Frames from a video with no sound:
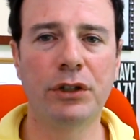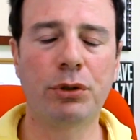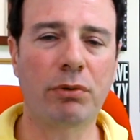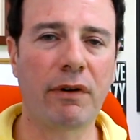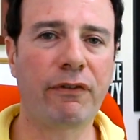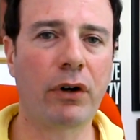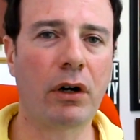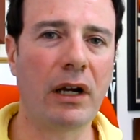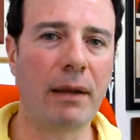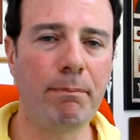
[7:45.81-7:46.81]
to
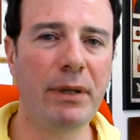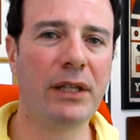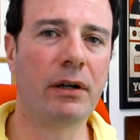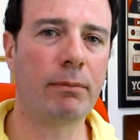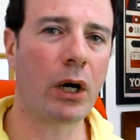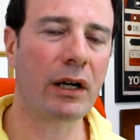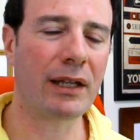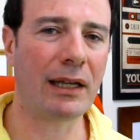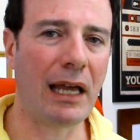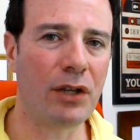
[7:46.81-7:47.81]
refer and be their
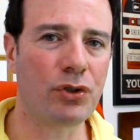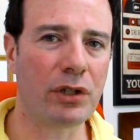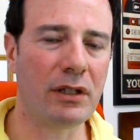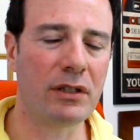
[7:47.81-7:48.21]
marketing engine.